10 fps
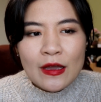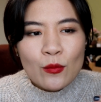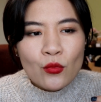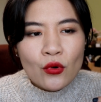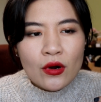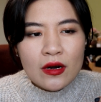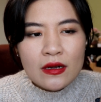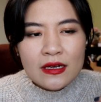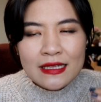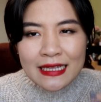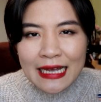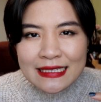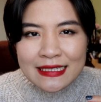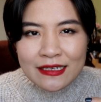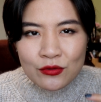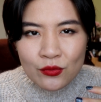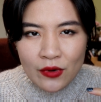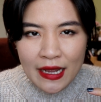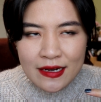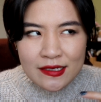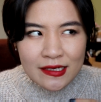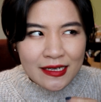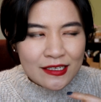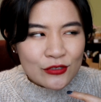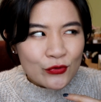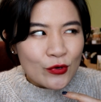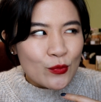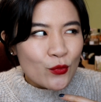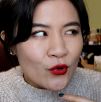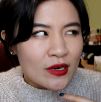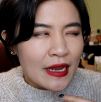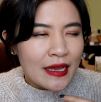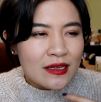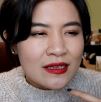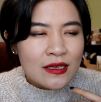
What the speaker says: more classic red into a more like